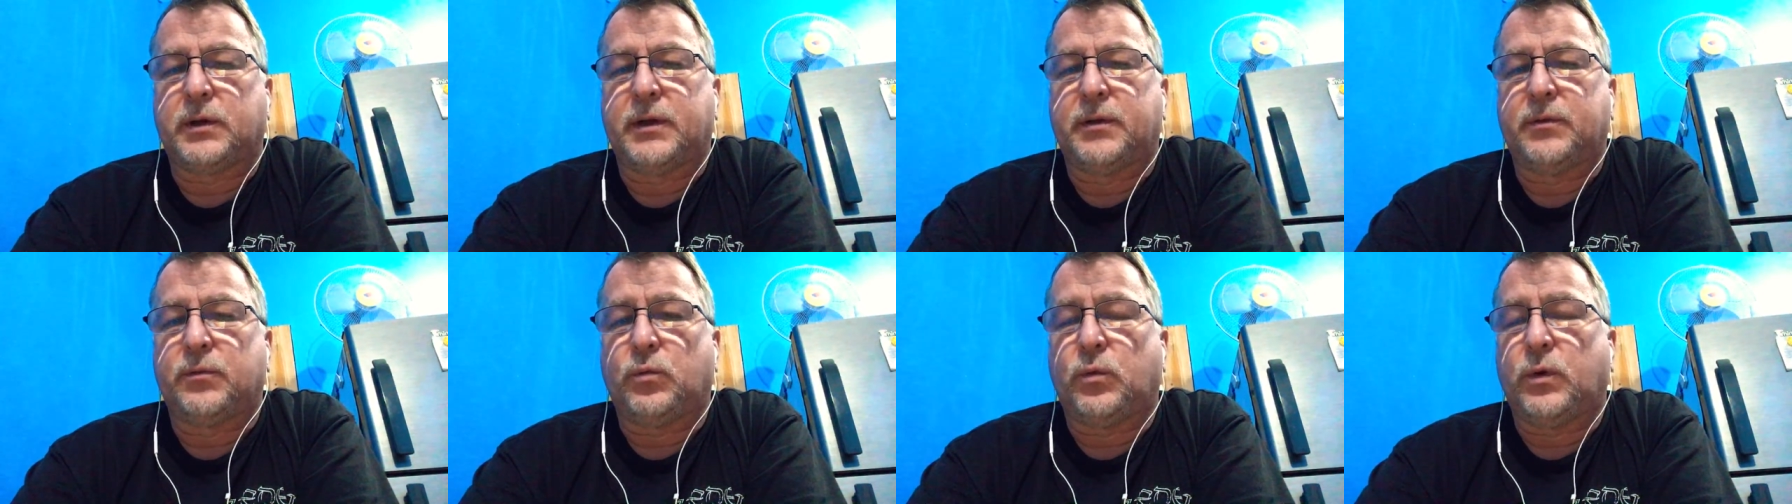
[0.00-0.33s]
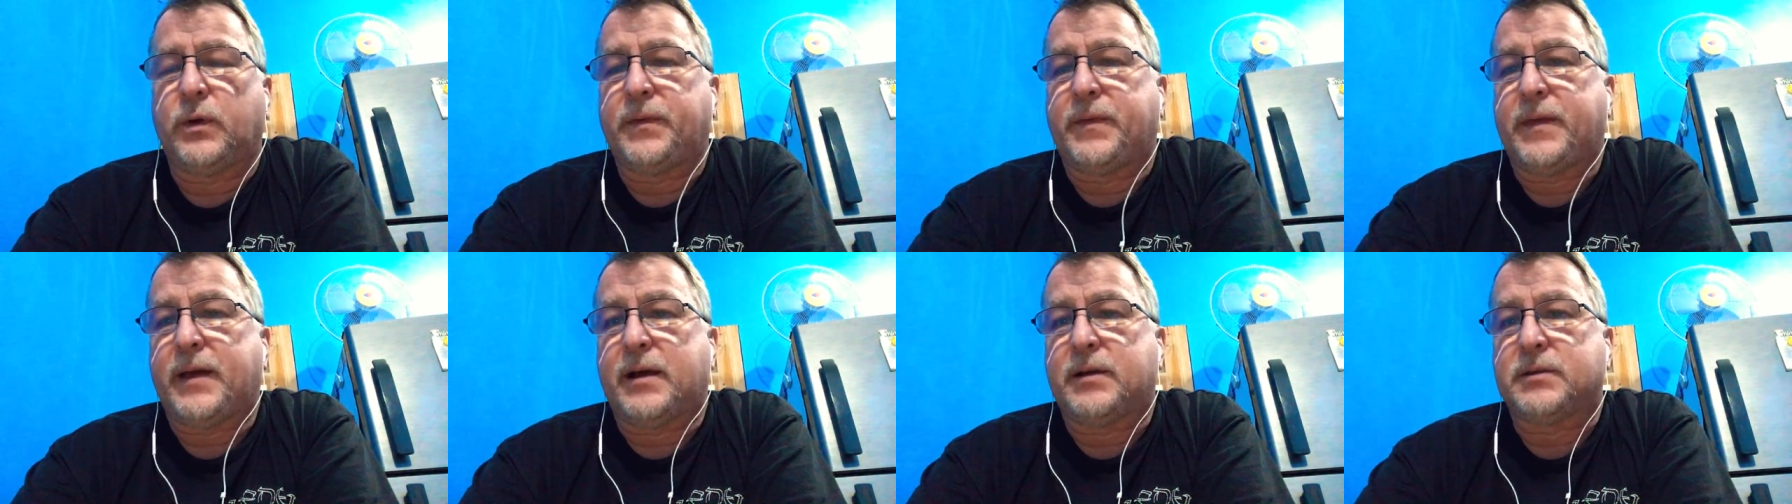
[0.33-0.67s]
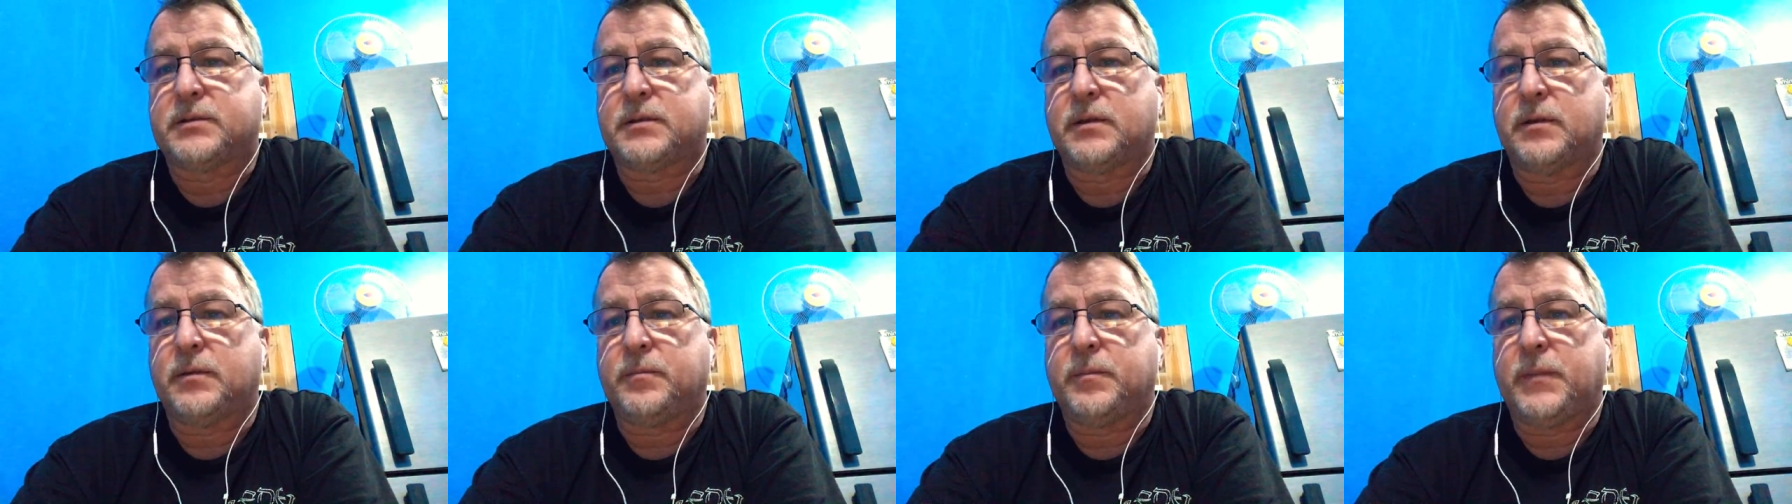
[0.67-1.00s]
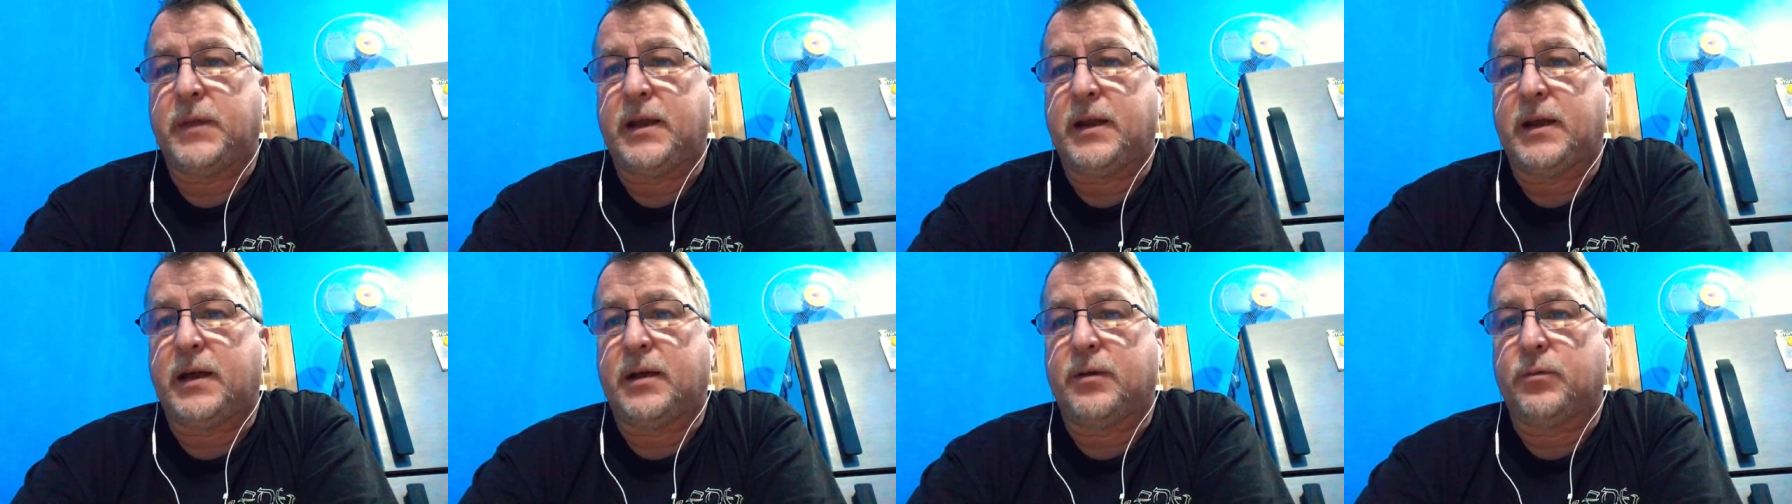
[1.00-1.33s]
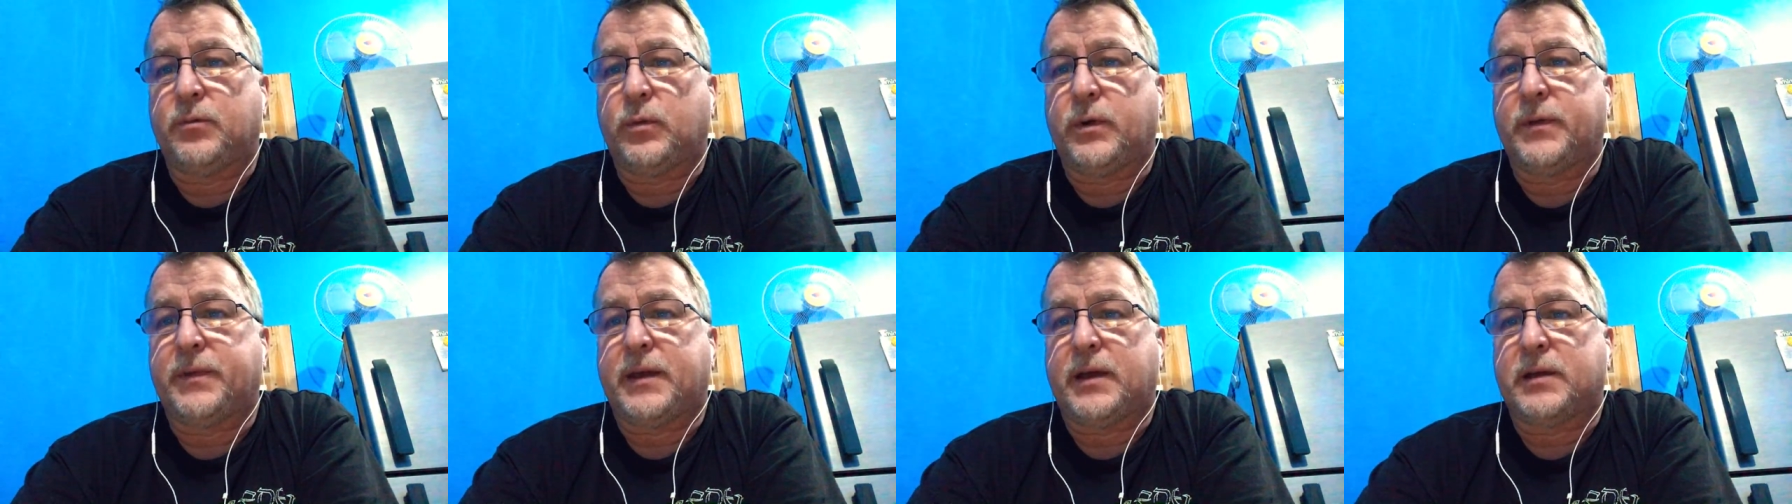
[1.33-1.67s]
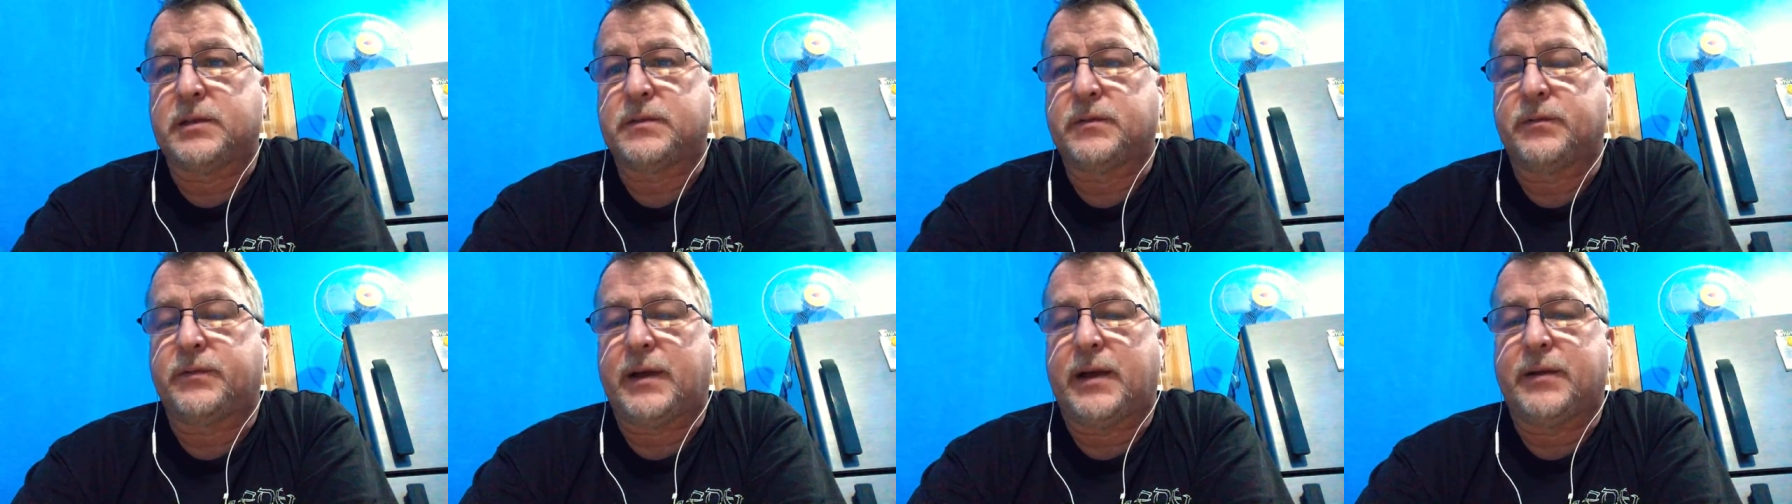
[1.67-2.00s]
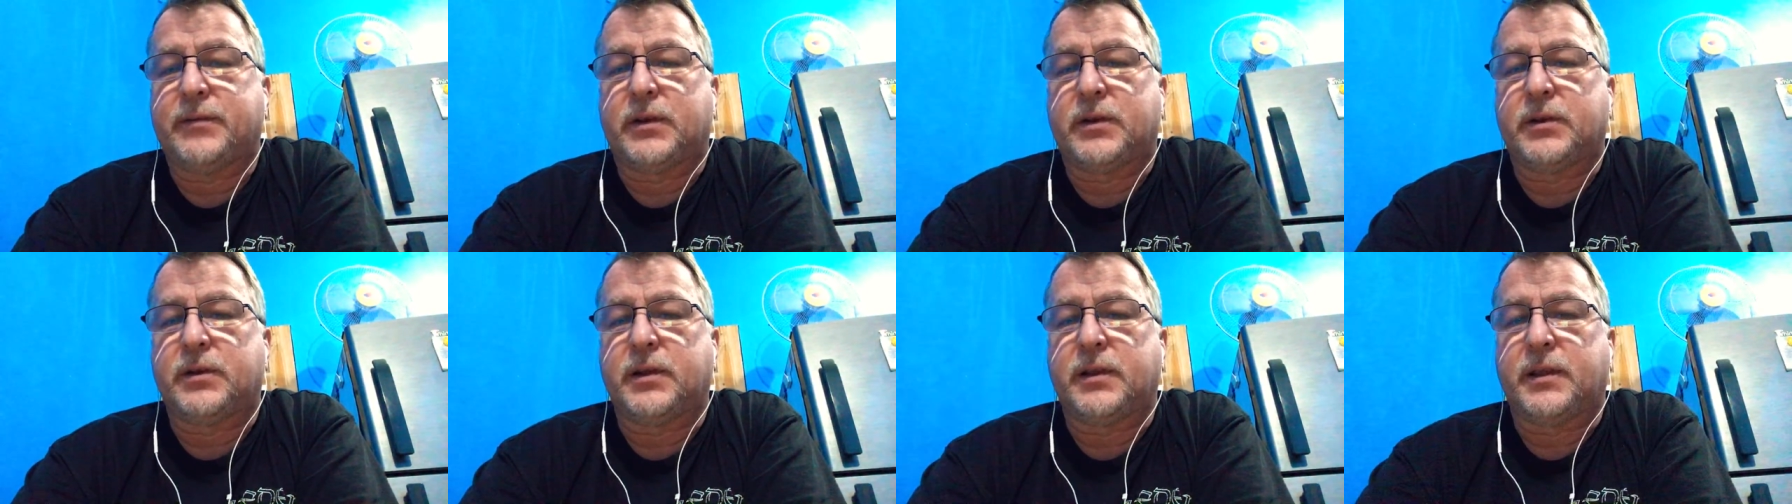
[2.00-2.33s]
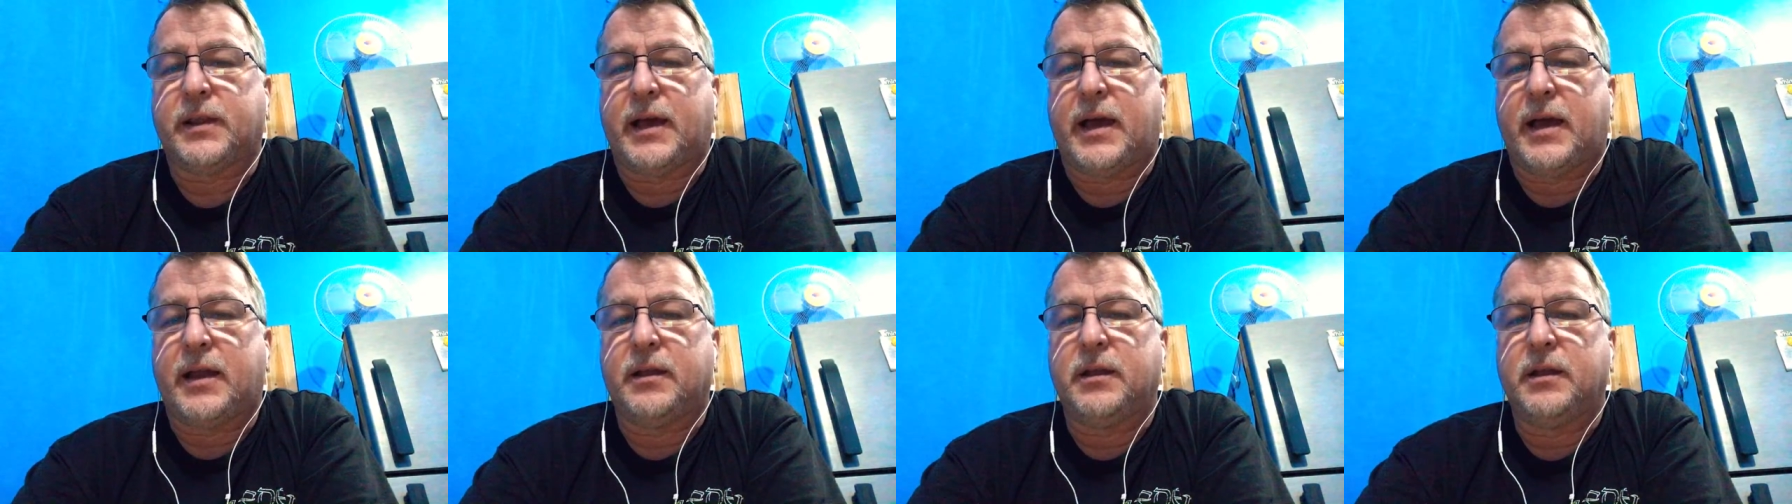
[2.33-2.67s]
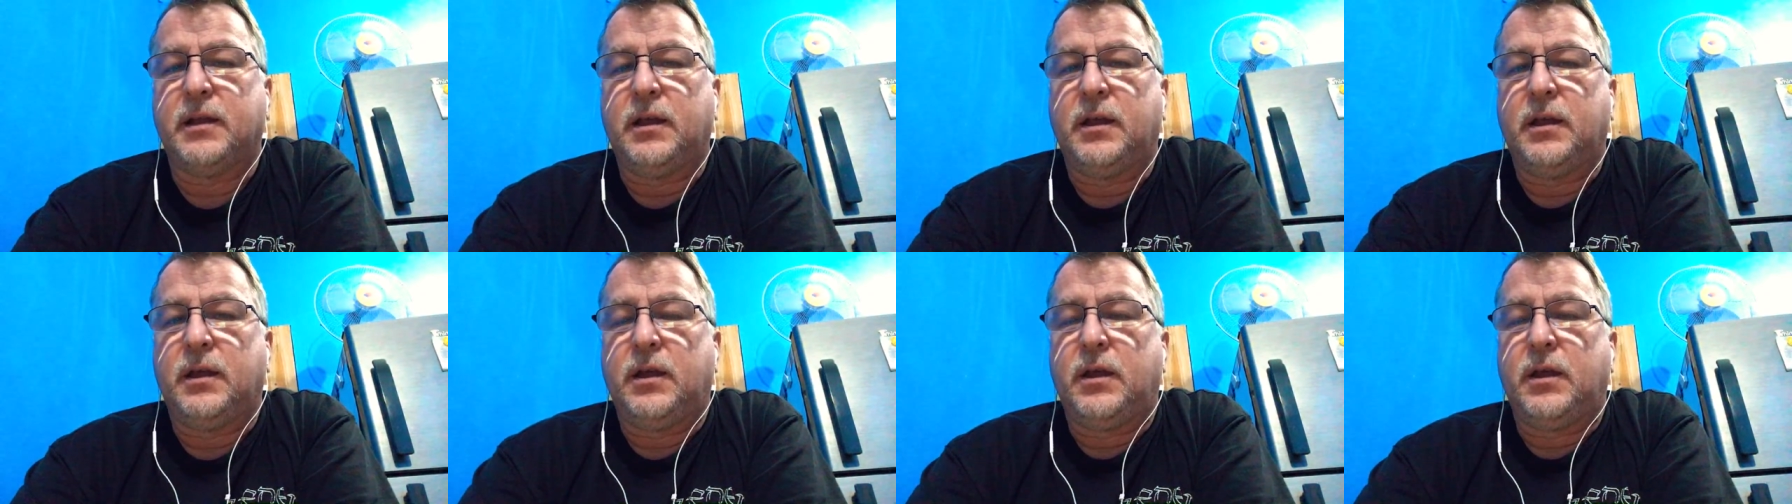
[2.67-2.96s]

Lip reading: and $1,500 of that